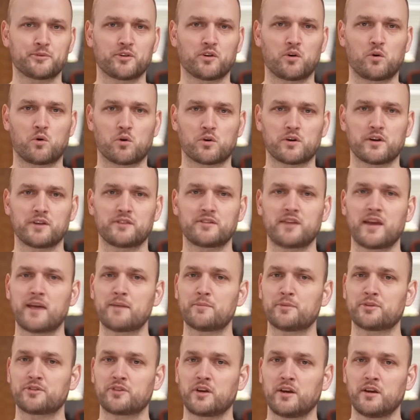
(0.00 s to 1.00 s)
hornets, and
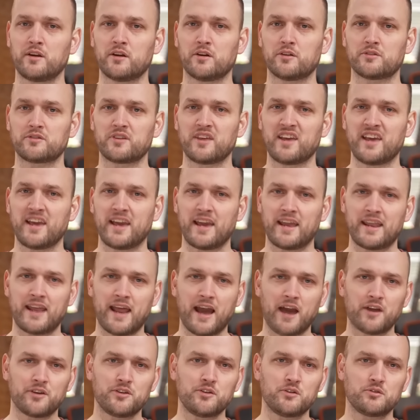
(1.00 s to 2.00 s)
mosquitoes, and
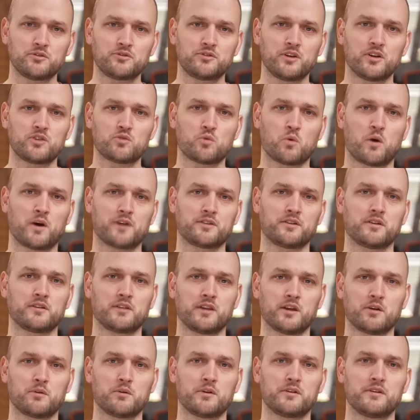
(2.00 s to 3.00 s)
how to use dishwashing
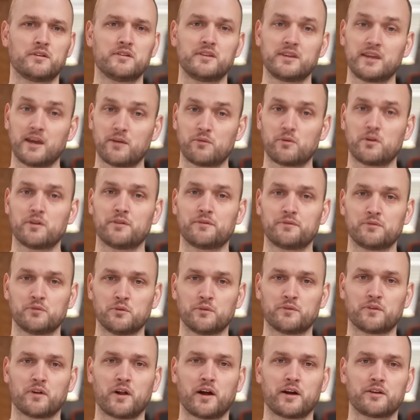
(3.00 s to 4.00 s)
liquid to get rid of fruit
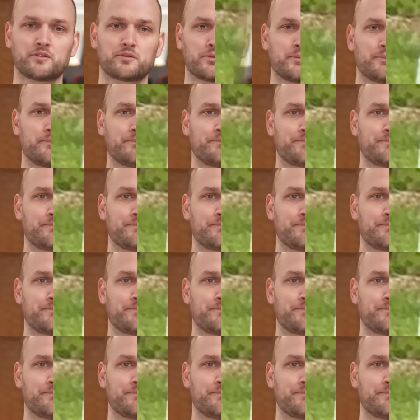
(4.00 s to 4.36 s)
flies.